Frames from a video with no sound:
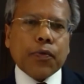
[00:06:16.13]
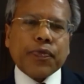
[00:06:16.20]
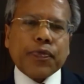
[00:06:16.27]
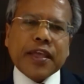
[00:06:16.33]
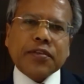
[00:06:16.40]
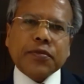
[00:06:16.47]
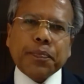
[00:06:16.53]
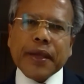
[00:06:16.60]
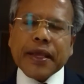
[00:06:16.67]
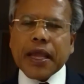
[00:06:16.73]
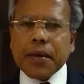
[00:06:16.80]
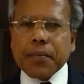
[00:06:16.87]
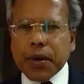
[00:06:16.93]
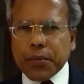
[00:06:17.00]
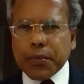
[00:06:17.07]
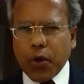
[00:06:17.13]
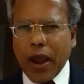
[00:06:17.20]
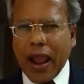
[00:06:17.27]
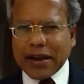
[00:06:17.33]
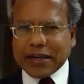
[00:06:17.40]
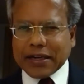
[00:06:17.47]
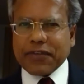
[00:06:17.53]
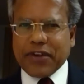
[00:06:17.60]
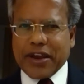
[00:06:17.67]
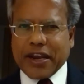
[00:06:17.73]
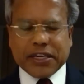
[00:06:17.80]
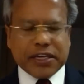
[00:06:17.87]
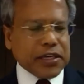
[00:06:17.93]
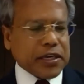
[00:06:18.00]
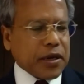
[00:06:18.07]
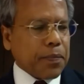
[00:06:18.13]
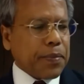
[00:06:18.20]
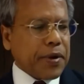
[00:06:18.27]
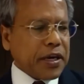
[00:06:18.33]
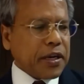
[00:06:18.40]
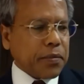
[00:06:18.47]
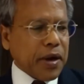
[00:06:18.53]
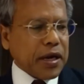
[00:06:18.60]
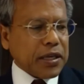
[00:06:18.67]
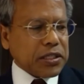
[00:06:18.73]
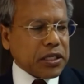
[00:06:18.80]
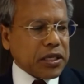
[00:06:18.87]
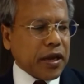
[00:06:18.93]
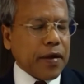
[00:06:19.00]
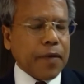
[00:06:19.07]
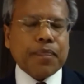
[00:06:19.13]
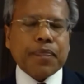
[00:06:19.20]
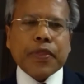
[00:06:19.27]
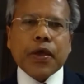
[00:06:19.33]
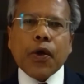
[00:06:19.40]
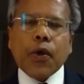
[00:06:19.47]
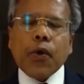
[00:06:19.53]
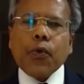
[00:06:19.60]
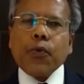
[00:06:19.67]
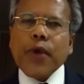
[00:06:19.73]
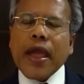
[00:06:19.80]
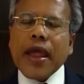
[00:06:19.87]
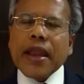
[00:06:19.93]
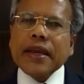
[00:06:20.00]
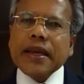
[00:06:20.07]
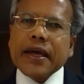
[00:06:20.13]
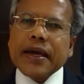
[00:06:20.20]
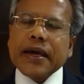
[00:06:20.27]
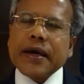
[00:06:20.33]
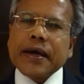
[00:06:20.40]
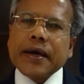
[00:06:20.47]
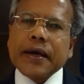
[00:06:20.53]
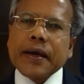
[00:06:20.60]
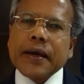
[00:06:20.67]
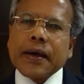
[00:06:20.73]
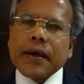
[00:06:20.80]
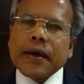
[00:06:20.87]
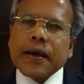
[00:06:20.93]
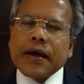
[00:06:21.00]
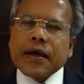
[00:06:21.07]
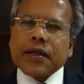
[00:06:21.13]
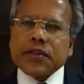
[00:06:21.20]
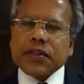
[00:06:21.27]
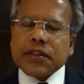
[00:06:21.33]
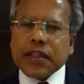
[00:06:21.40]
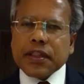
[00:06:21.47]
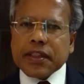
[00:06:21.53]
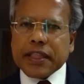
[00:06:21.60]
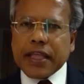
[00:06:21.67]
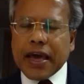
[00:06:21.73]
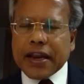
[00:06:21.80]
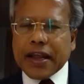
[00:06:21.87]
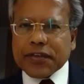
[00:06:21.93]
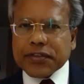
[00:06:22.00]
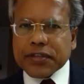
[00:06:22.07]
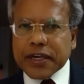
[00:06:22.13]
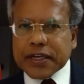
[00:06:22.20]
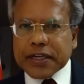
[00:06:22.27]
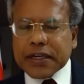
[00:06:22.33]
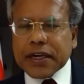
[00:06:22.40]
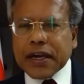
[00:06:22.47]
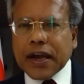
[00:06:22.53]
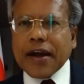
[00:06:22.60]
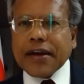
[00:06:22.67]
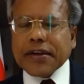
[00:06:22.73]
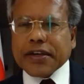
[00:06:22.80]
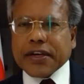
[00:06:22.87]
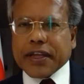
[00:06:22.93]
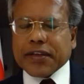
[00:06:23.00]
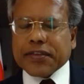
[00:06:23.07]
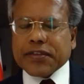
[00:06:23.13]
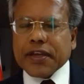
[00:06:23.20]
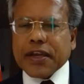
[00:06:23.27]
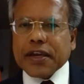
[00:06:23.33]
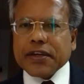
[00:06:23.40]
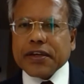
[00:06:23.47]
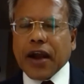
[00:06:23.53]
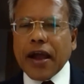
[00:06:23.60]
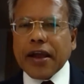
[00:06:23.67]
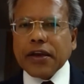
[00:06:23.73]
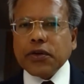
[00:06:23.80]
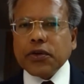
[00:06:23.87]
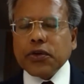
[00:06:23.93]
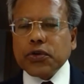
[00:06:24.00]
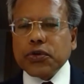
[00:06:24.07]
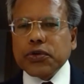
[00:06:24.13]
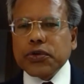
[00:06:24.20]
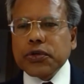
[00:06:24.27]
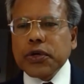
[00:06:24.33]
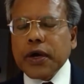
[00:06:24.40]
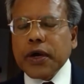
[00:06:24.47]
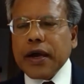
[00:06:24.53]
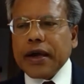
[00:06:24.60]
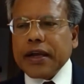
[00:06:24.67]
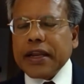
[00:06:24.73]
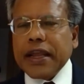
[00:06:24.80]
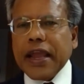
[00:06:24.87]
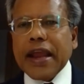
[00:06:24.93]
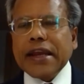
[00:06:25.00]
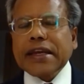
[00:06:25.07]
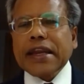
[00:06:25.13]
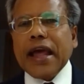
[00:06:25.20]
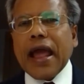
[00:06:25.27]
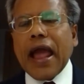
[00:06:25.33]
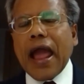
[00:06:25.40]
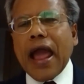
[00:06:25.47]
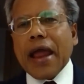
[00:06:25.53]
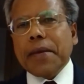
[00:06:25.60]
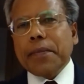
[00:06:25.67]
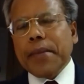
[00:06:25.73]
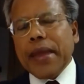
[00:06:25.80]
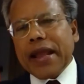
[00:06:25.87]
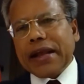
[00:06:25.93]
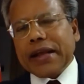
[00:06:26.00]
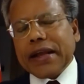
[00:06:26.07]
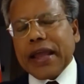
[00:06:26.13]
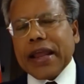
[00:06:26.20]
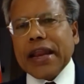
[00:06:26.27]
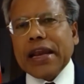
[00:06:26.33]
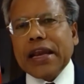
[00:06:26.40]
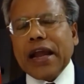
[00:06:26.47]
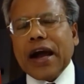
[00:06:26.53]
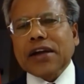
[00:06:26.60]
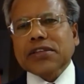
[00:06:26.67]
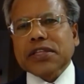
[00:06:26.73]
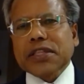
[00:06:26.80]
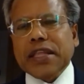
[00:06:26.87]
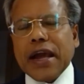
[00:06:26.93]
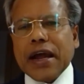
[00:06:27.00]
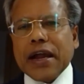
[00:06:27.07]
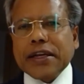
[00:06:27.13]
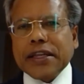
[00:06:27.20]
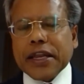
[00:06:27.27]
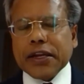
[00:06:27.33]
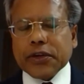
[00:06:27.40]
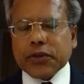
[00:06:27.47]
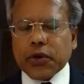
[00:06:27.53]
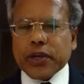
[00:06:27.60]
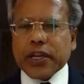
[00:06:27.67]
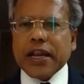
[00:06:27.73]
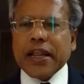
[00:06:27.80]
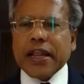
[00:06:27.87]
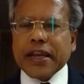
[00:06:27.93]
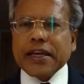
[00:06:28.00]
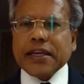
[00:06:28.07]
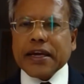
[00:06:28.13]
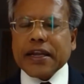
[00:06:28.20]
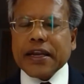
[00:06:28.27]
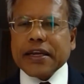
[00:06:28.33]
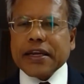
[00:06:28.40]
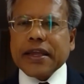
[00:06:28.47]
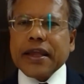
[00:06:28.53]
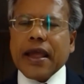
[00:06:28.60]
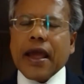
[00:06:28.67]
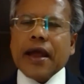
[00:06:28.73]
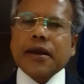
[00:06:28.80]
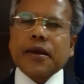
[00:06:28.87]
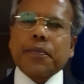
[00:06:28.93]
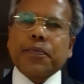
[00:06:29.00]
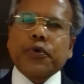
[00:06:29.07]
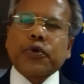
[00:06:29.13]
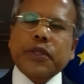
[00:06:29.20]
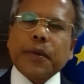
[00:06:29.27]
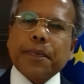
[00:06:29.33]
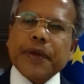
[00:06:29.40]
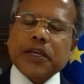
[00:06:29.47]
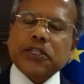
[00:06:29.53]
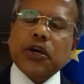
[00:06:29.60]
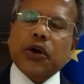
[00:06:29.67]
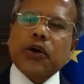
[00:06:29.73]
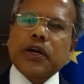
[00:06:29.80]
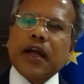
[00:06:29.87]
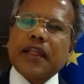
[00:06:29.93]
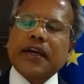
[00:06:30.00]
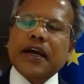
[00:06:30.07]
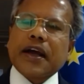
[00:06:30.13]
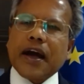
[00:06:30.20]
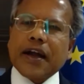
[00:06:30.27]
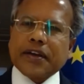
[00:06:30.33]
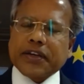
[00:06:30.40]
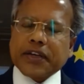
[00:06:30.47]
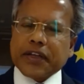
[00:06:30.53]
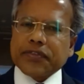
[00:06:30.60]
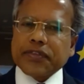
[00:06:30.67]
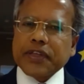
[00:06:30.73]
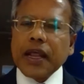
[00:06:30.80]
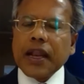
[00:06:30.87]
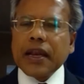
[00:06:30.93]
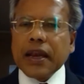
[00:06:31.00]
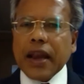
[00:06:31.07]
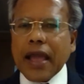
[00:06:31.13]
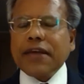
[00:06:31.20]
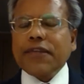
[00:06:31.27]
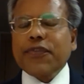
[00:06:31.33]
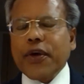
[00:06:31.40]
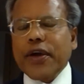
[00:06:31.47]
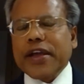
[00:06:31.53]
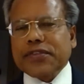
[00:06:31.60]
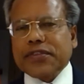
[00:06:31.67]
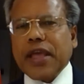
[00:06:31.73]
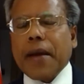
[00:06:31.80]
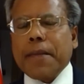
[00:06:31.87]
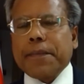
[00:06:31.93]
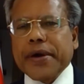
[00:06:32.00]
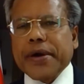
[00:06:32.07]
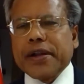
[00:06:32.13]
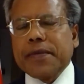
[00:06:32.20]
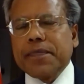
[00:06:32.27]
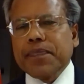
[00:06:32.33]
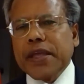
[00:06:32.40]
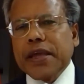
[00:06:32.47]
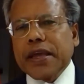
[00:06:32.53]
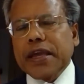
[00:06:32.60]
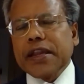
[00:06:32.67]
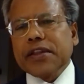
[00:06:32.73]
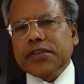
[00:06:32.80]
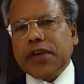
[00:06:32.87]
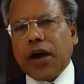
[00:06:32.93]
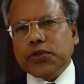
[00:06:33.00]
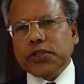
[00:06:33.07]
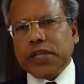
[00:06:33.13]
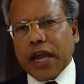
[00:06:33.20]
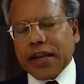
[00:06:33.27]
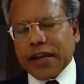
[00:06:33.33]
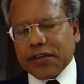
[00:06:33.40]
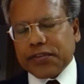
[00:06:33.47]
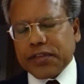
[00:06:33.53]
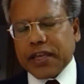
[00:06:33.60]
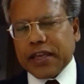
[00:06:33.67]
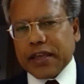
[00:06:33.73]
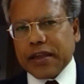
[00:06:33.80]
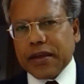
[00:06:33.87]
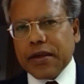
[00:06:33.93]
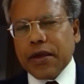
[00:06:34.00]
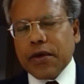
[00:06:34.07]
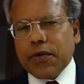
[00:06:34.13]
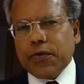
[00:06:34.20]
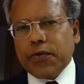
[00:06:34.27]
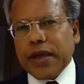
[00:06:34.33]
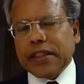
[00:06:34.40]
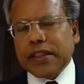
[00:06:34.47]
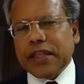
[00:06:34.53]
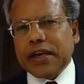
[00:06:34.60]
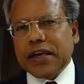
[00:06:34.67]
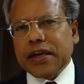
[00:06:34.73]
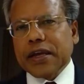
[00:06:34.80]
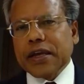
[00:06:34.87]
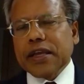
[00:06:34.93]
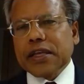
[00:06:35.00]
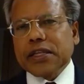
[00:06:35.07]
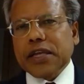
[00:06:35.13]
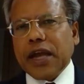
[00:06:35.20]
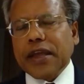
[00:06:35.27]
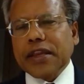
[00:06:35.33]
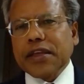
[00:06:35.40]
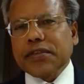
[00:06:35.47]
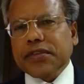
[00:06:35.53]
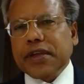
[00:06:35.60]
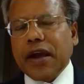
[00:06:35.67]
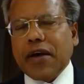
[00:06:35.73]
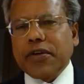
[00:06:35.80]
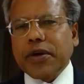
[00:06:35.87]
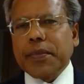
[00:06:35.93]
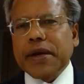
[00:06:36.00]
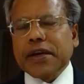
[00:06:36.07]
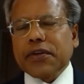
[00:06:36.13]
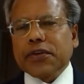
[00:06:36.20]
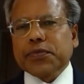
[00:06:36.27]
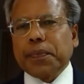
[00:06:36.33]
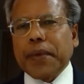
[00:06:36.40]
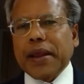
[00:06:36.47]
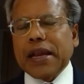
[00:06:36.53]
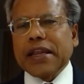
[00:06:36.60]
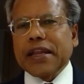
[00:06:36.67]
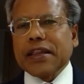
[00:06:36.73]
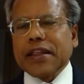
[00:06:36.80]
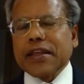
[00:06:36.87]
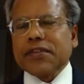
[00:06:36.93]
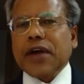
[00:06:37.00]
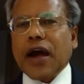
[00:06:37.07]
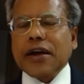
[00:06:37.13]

this became more activated pretty much uh, when uh, there are certain countries trying to create and make enlarge their territorial integrity and put the pressure on other countries. Like for example, in the South China Sea, when the Chinese government was building these